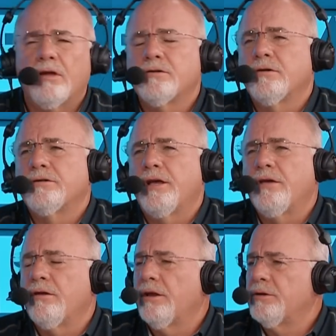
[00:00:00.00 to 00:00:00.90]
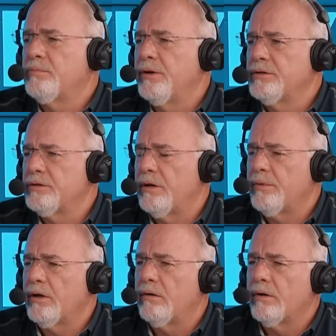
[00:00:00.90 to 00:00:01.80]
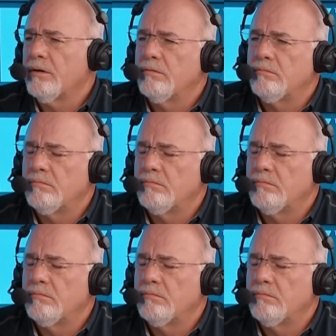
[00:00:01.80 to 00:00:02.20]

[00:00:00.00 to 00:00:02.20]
do you think it's going to take you to get this business up and going?